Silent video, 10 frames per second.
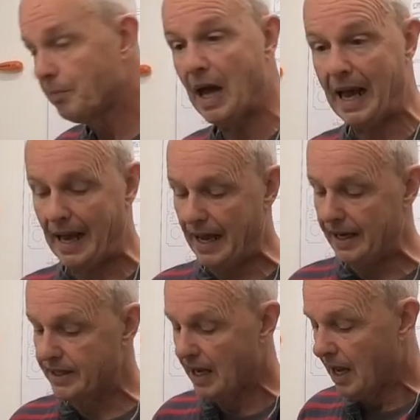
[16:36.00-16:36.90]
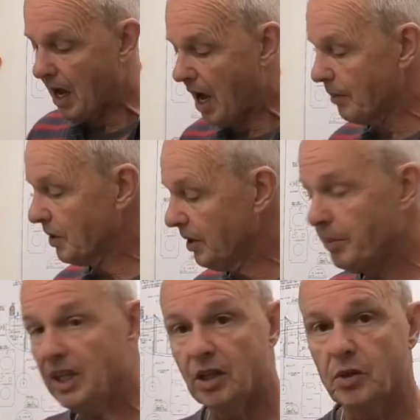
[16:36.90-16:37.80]
And I'm going to
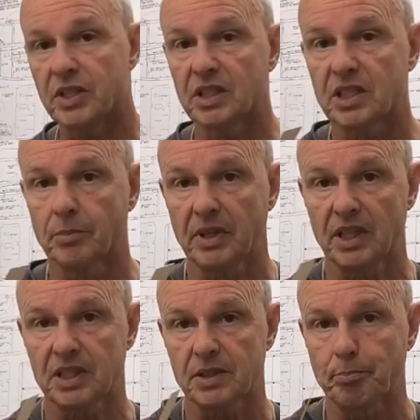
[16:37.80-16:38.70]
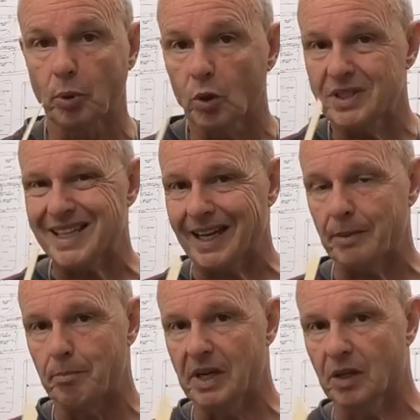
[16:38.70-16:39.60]
be using some of this
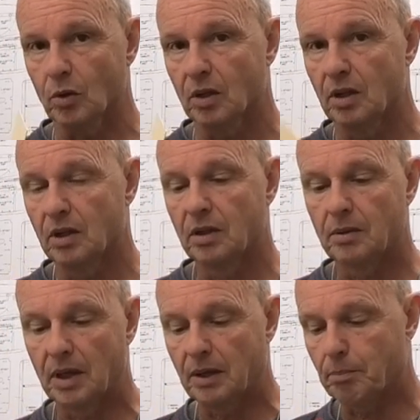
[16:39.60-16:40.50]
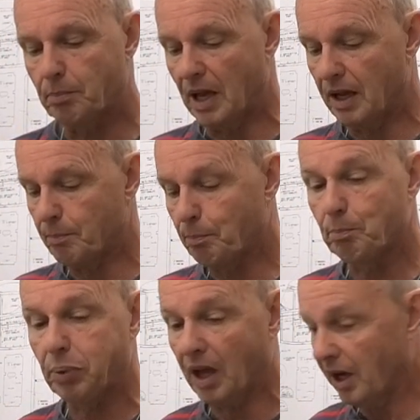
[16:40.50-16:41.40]
0.8 mil uh,
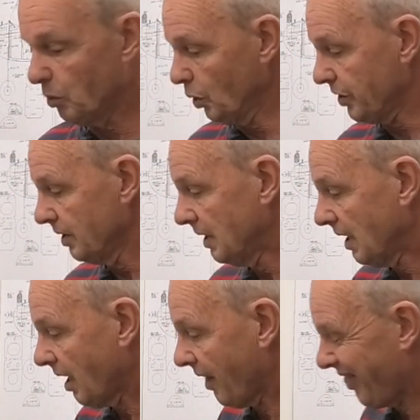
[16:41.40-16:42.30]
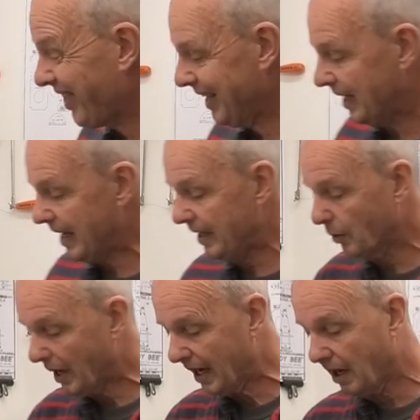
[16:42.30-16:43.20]
plywood I think
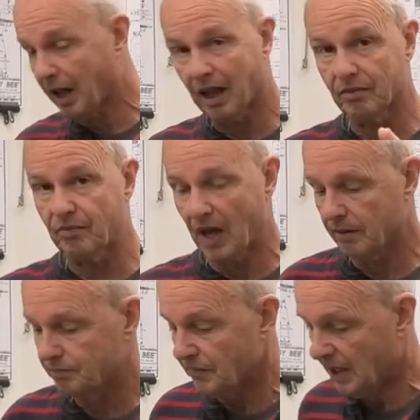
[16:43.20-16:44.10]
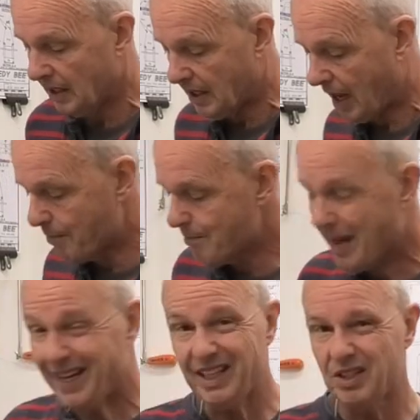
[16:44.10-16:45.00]
anyway I, I
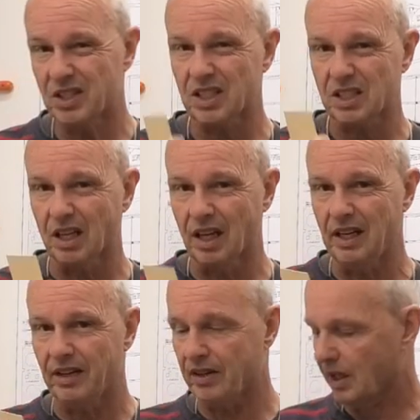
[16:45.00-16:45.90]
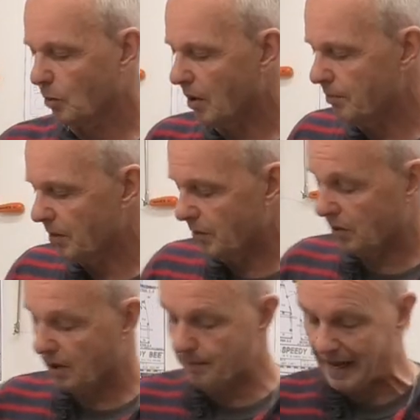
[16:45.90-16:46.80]
may use a slightly thicker one but we'll
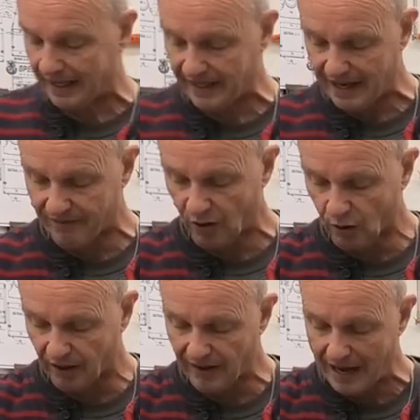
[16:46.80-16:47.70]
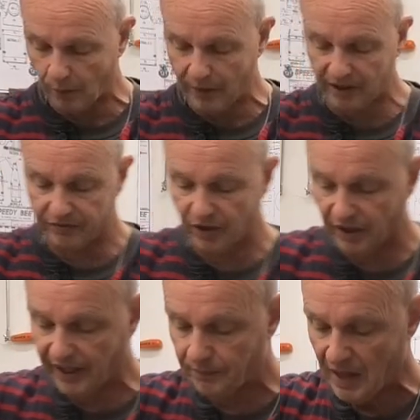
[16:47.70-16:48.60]
come back and have a look at that when I've
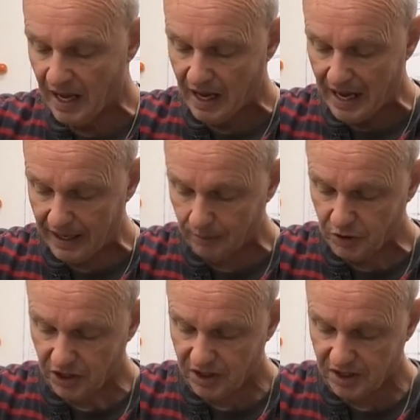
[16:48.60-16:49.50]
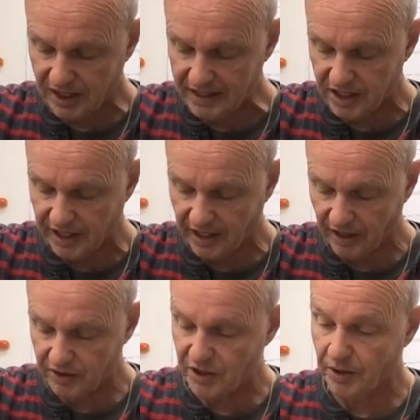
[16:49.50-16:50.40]
done it and I'm just essentially
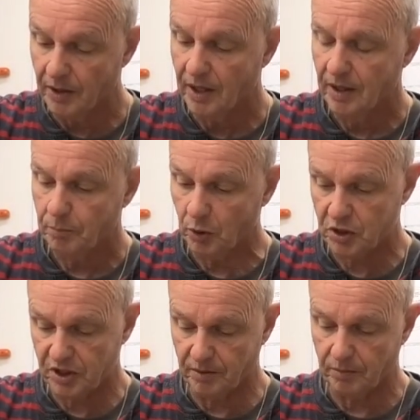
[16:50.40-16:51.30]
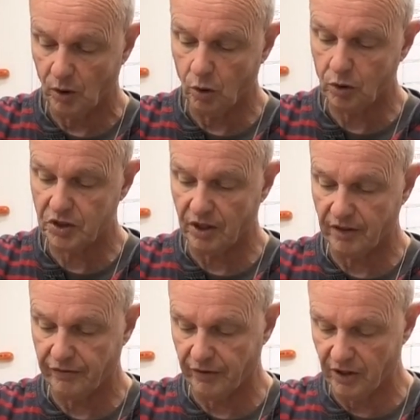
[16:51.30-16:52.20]
going to put some hooks on
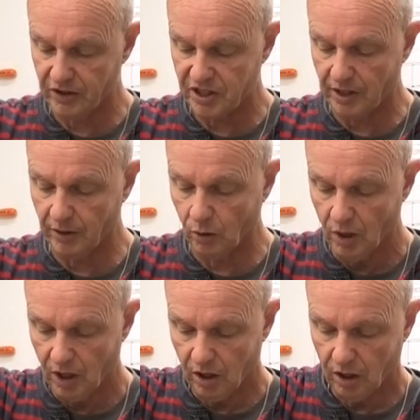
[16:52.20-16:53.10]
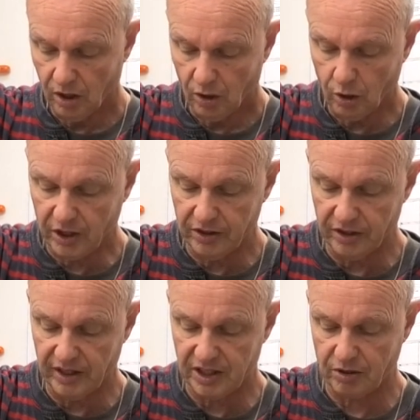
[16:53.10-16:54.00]
the front so it'll hook
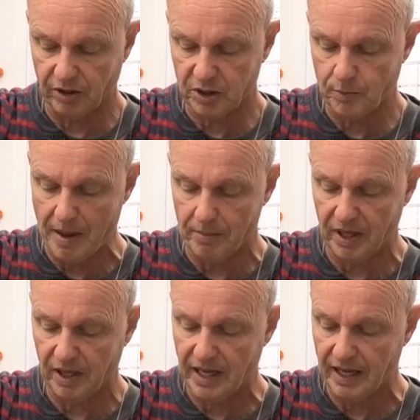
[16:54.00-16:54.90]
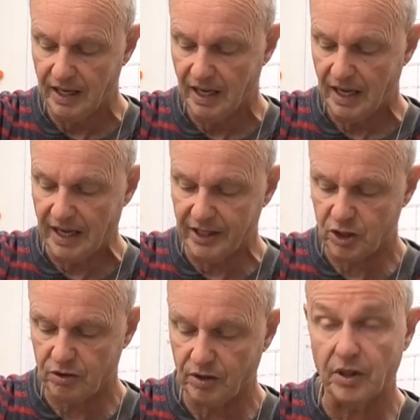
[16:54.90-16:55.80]
under this cross member here and a
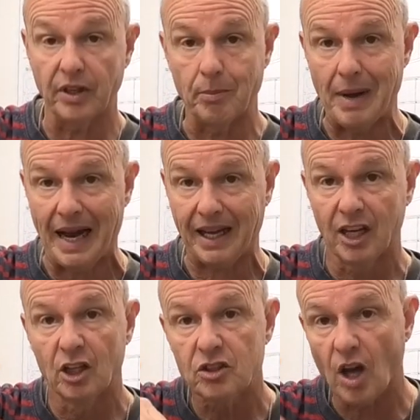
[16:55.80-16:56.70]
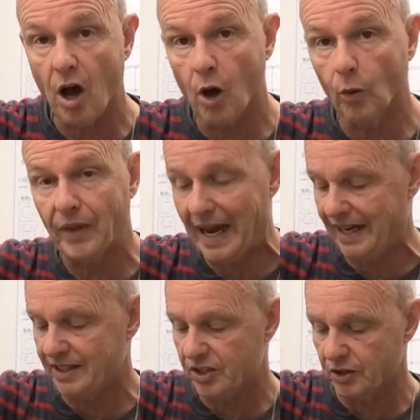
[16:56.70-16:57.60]
screw at the back to hold that
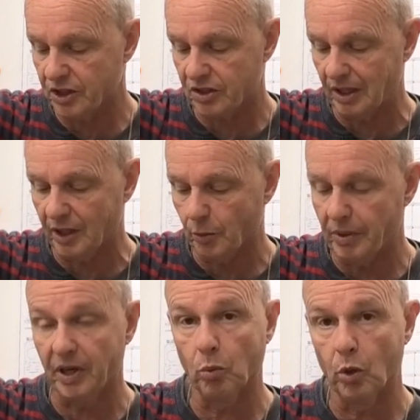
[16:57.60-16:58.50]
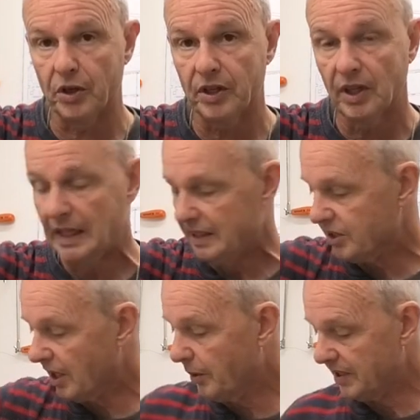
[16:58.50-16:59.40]
into just a little bit of wood
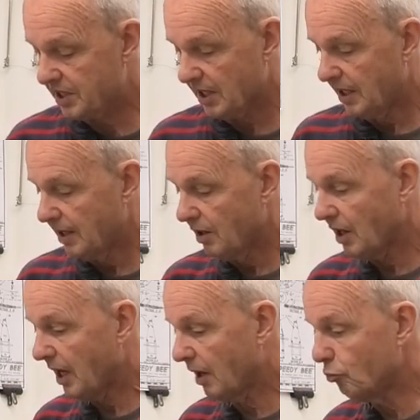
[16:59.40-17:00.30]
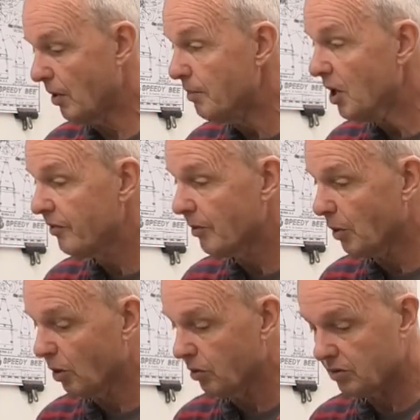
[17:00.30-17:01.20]
so it's uh,
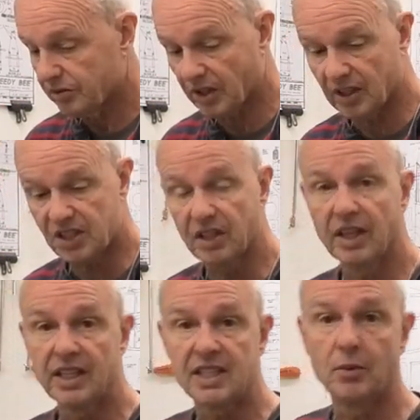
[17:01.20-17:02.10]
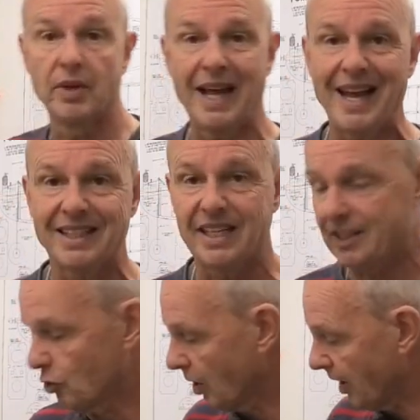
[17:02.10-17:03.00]
removable nice and easy with a hex
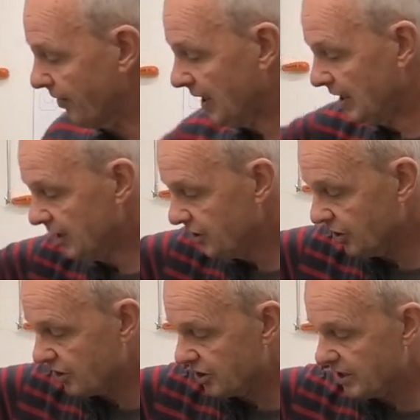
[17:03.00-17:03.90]
head driver just a